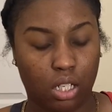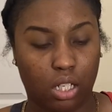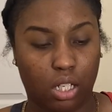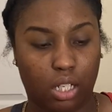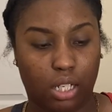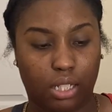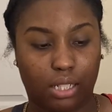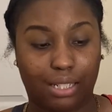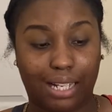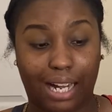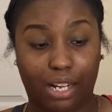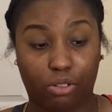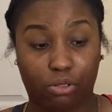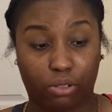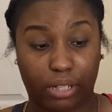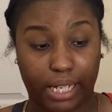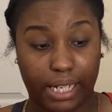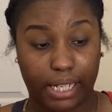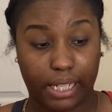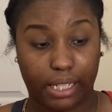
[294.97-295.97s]
it's not a
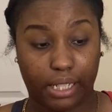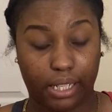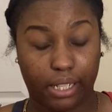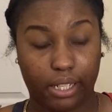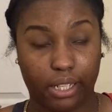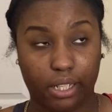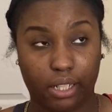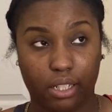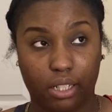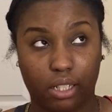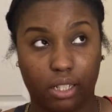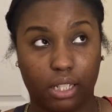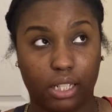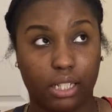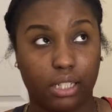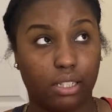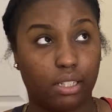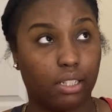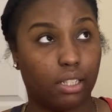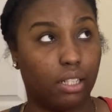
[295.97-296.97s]
ring.
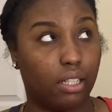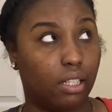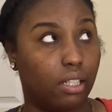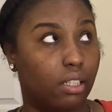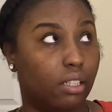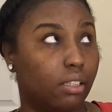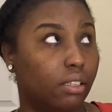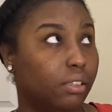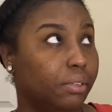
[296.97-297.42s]
It's a